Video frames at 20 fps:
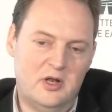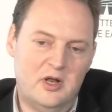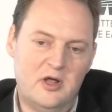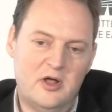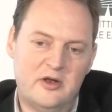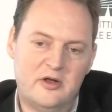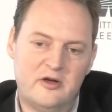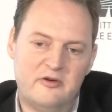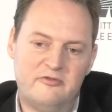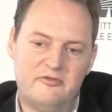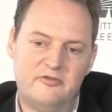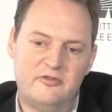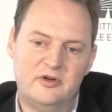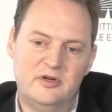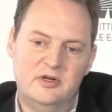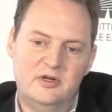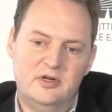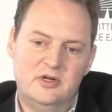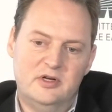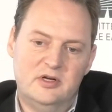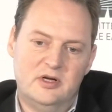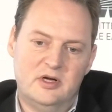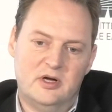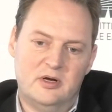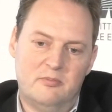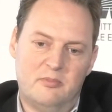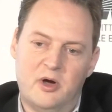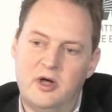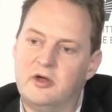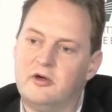lot of
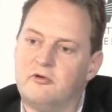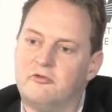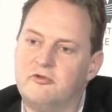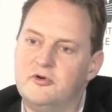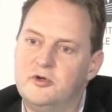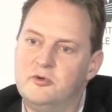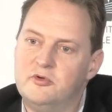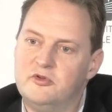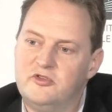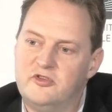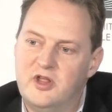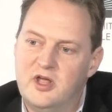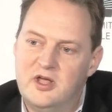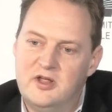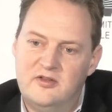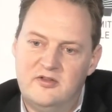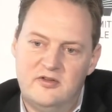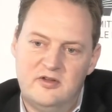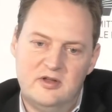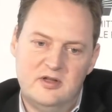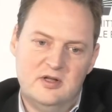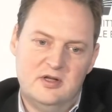buying of real estate